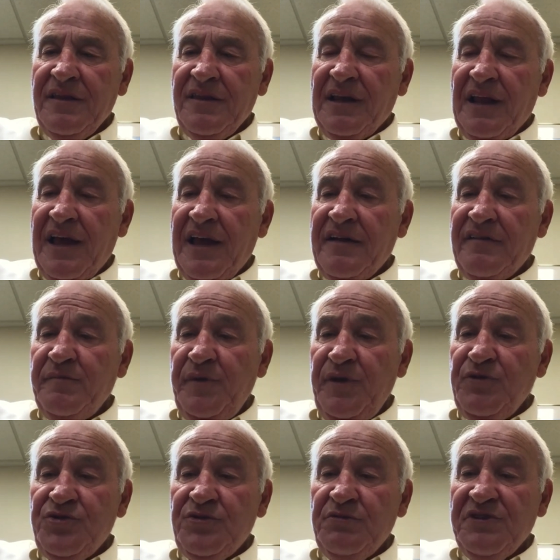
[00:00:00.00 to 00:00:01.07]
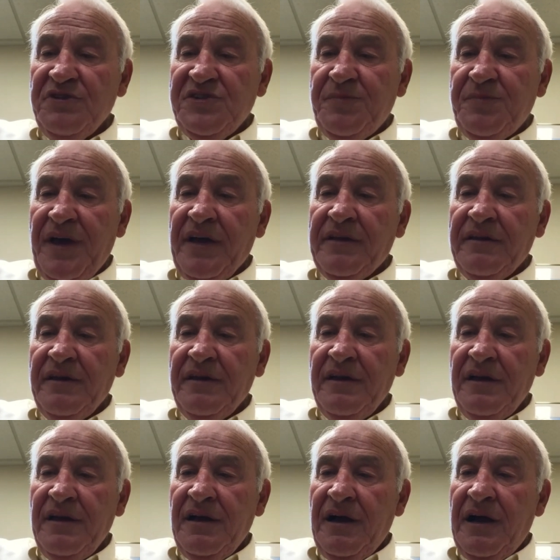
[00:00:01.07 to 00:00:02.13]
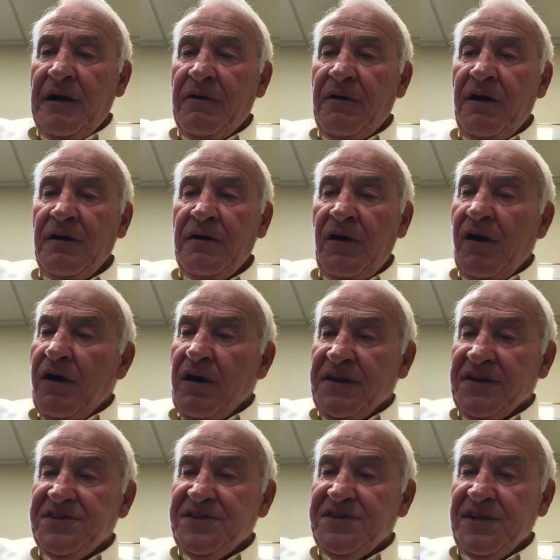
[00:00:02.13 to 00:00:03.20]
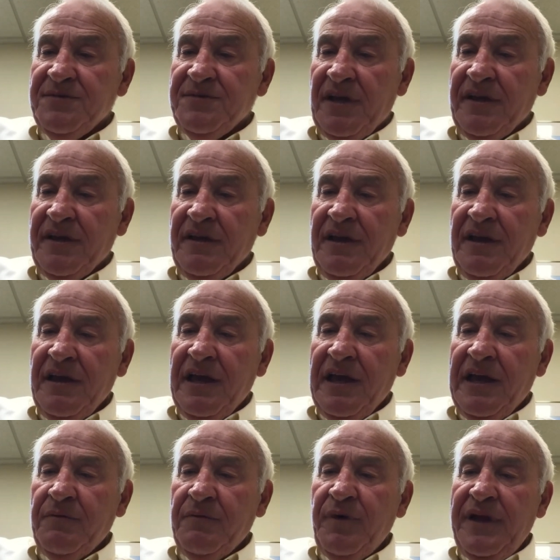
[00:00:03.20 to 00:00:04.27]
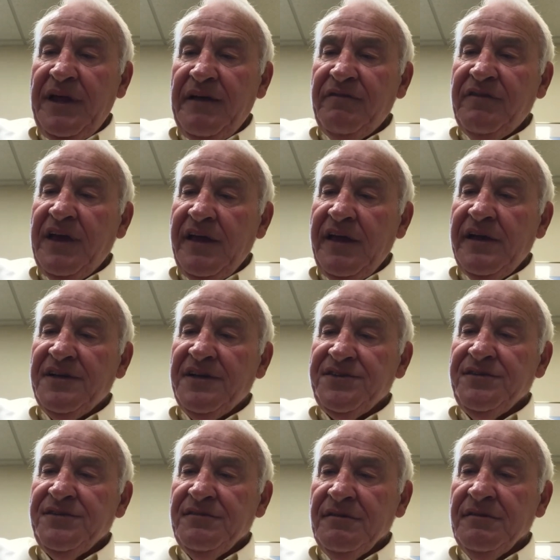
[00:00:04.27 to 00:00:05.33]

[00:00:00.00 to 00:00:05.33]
the lack of mutual respect are all gone, it seems like, and we have chaos.